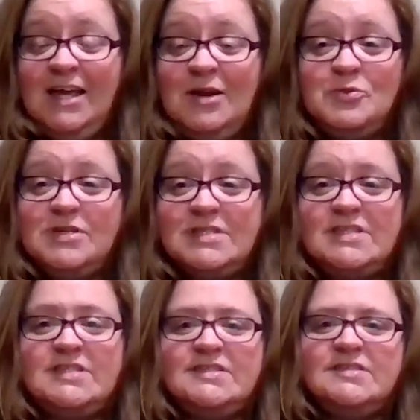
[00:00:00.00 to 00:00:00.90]
It
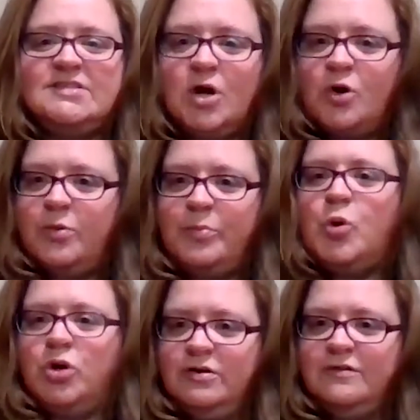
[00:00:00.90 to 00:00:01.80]
was so
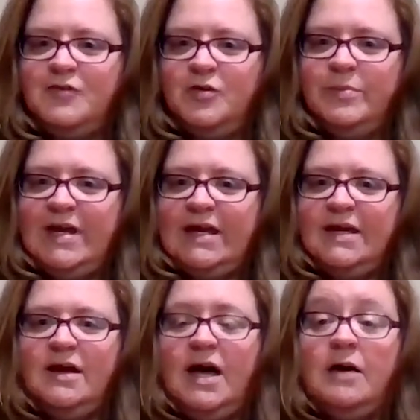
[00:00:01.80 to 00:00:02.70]
important for
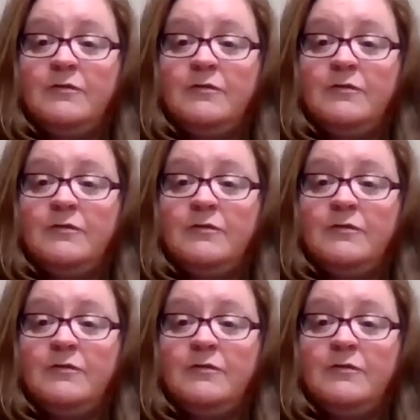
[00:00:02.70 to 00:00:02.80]
me